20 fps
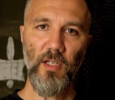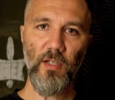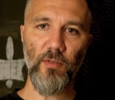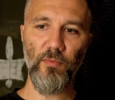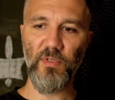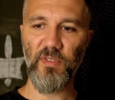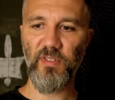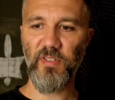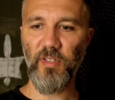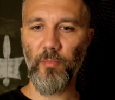
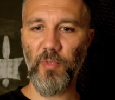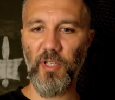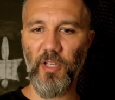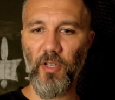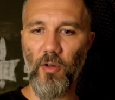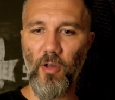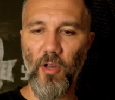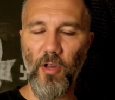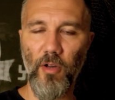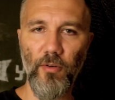when somebody
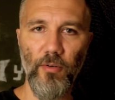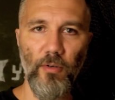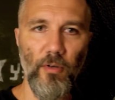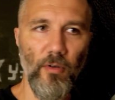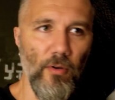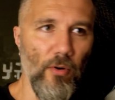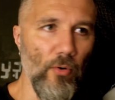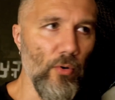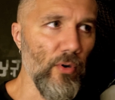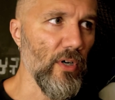
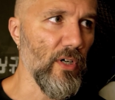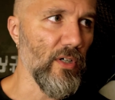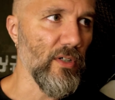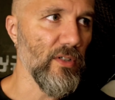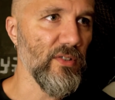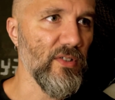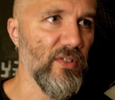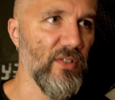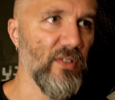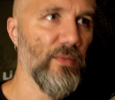
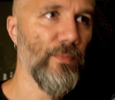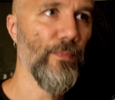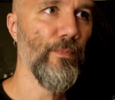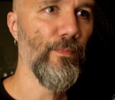orders